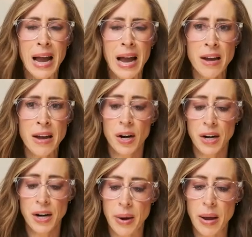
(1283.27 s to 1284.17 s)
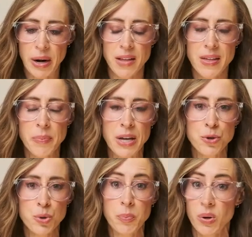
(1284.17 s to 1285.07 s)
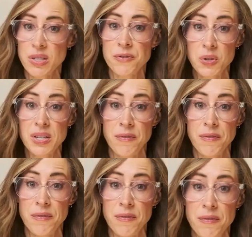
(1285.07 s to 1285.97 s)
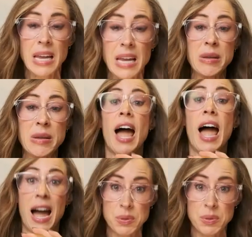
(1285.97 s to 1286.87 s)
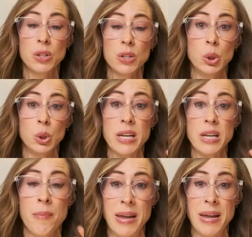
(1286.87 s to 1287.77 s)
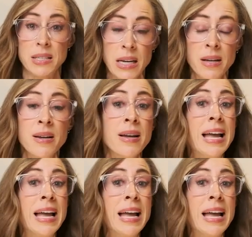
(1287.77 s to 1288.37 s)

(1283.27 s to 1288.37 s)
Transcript: I never got into it, but I think Pinterest boards for stuff like this can be absolutely amazing.